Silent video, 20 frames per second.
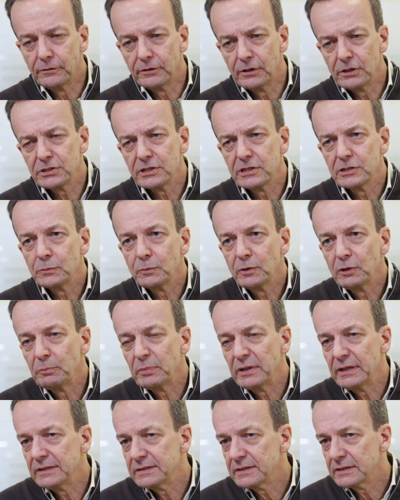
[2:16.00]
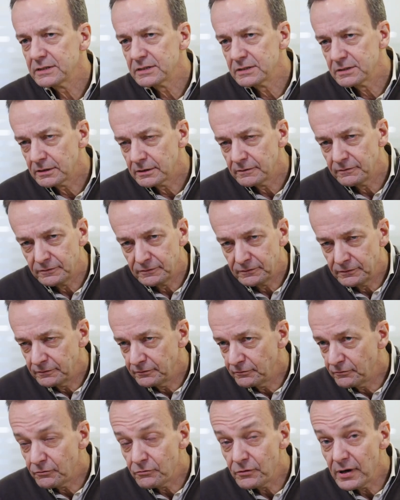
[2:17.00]
versions will be just sort of
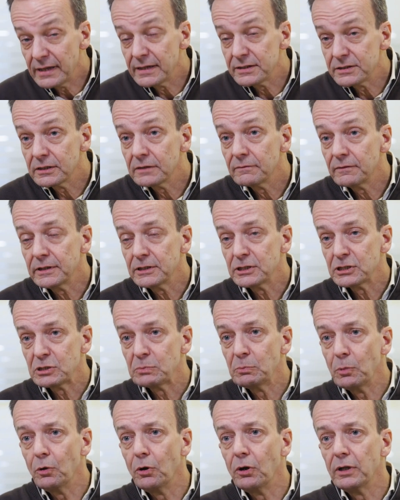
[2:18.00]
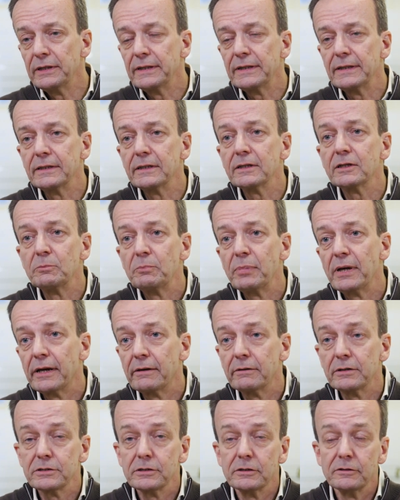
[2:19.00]
relatively small in
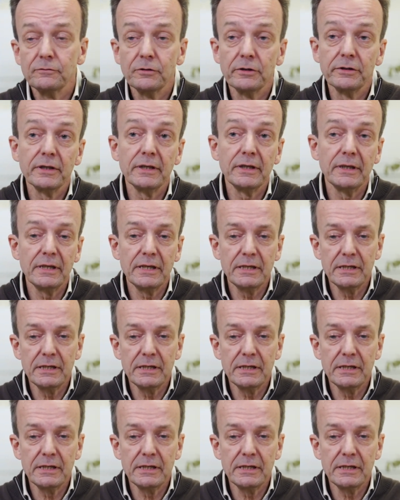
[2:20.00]
comparison for the